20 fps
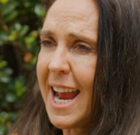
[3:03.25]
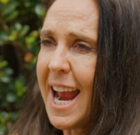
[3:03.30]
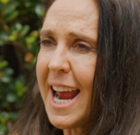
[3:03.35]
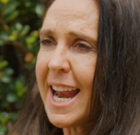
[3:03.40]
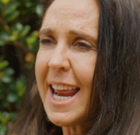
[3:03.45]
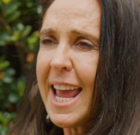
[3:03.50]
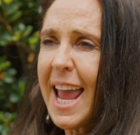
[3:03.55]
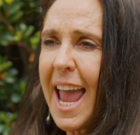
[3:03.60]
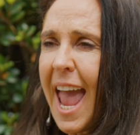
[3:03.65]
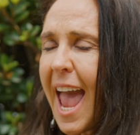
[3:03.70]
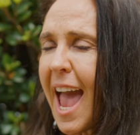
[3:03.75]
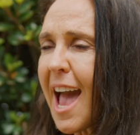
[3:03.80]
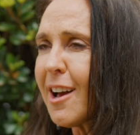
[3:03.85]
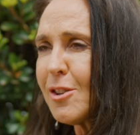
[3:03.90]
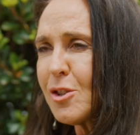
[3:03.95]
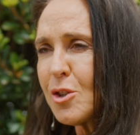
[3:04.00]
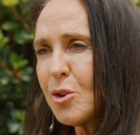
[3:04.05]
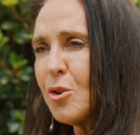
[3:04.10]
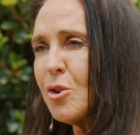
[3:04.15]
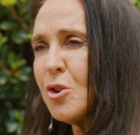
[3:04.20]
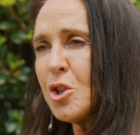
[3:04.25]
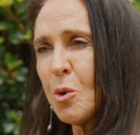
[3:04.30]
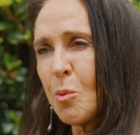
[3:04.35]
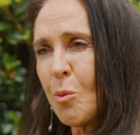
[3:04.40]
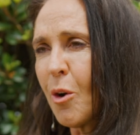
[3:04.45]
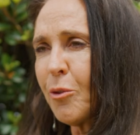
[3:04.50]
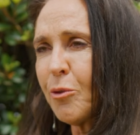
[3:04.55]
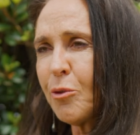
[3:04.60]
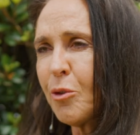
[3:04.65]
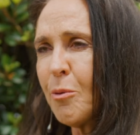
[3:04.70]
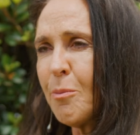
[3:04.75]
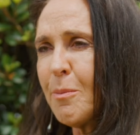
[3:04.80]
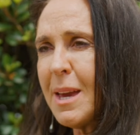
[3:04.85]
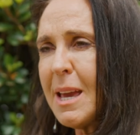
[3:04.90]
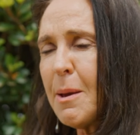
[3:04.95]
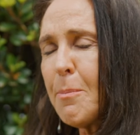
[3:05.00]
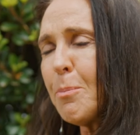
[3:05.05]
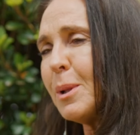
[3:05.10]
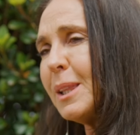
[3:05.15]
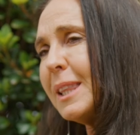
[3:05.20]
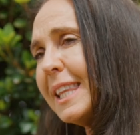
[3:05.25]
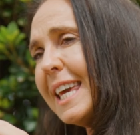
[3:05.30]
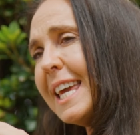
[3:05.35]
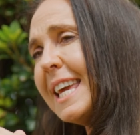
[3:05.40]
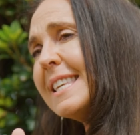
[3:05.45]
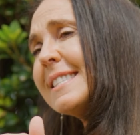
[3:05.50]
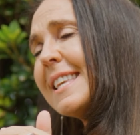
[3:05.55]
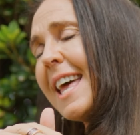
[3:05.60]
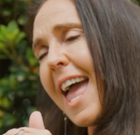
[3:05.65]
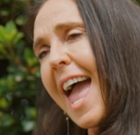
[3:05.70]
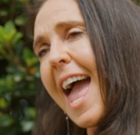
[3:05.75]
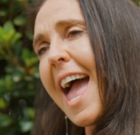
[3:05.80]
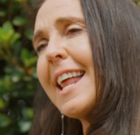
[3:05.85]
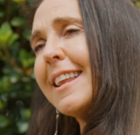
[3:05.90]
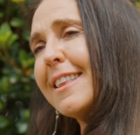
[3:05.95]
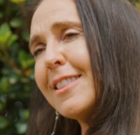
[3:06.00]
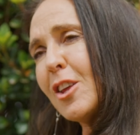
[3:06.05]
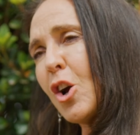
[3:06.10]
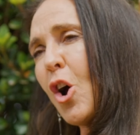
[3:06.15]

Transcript: any how-tos you want from me, please add in the